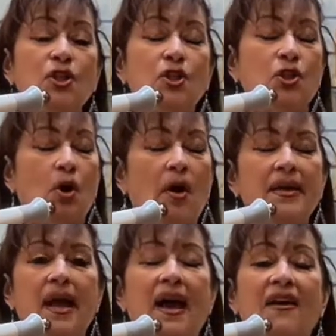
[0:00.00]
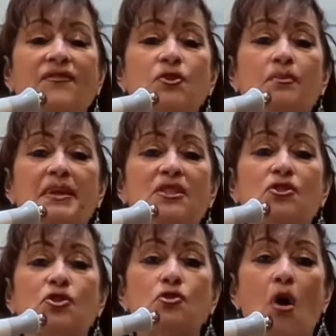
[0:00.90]
you don't have to be
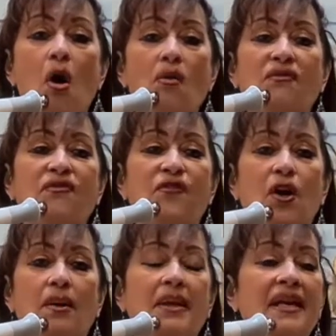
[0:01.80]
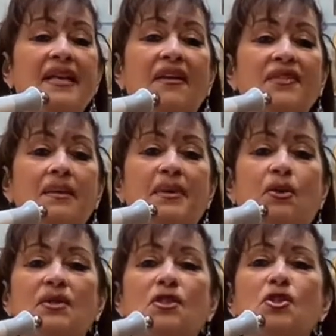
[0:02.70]
strong, firm, nothing,
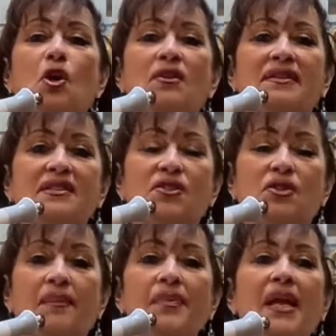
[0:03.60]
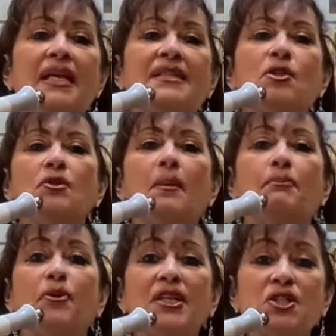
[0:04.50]
because it's not
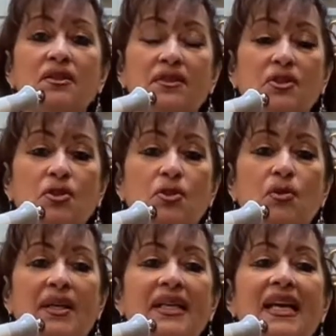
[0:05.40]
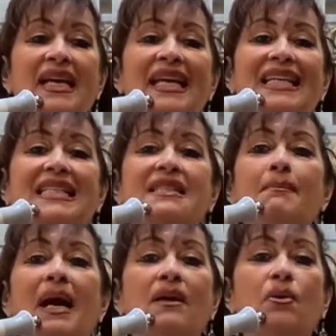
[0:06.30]
the pressure that you're doing, it's the
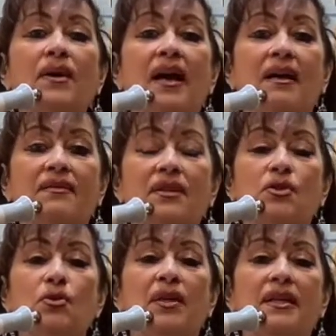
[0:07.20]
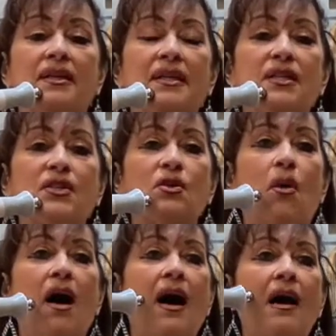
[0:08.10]
microcurrent that you're doing.
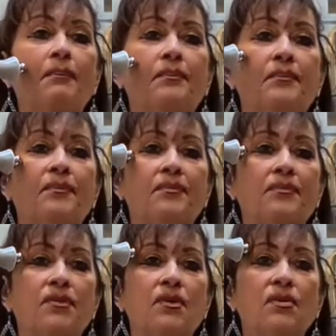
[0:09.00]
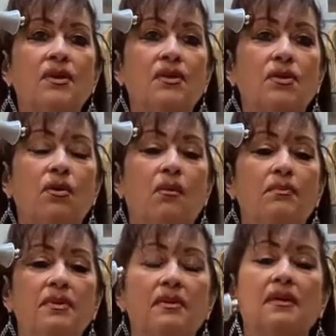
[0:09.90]
So up to the top,